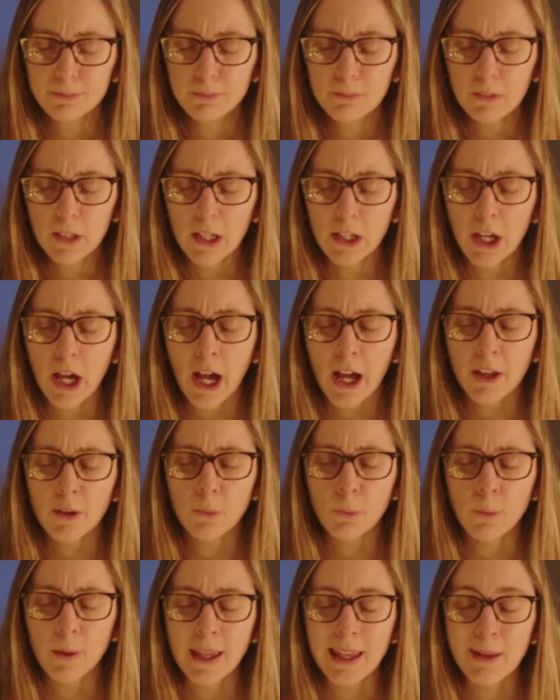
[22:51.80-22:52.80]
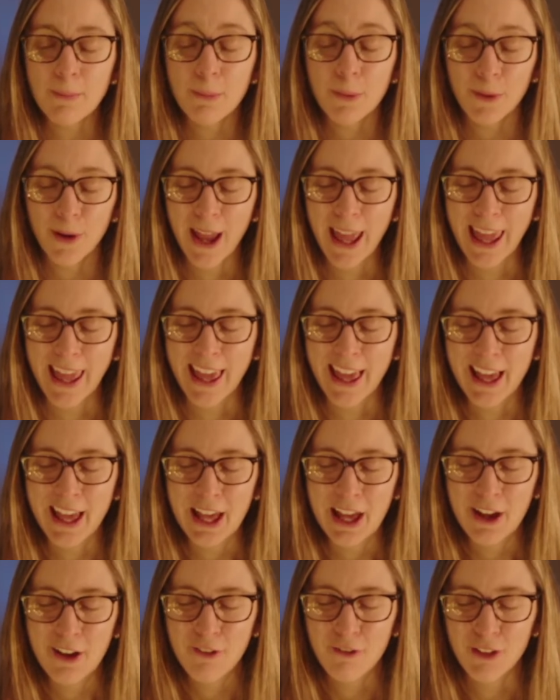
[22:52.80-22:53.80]
God, we pray
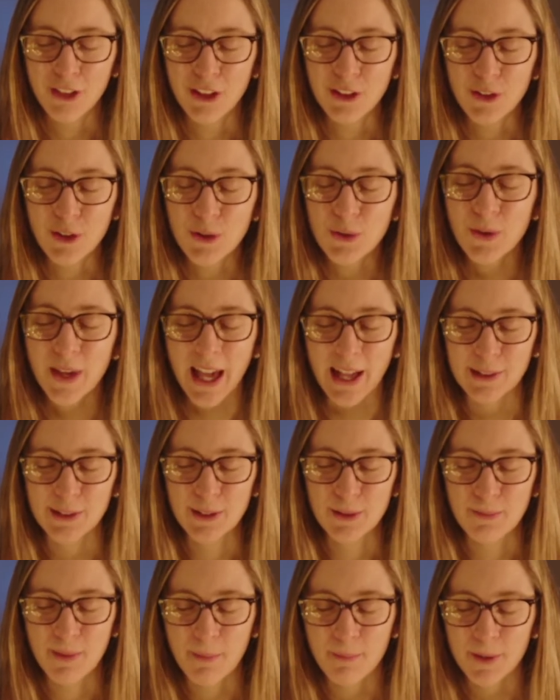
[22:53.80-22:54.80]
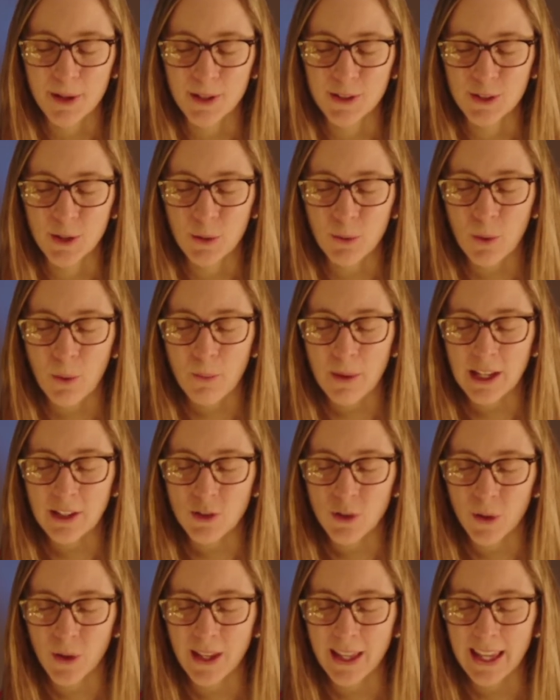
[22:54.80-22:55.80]
for the new council members who will be
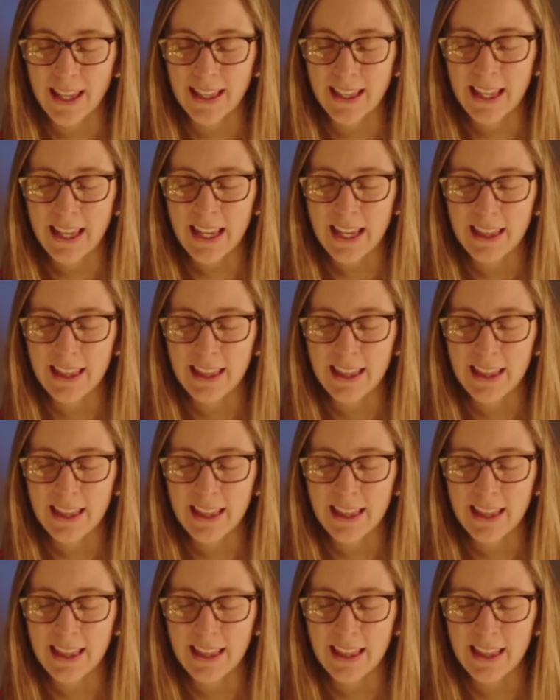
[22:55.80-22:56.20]
joining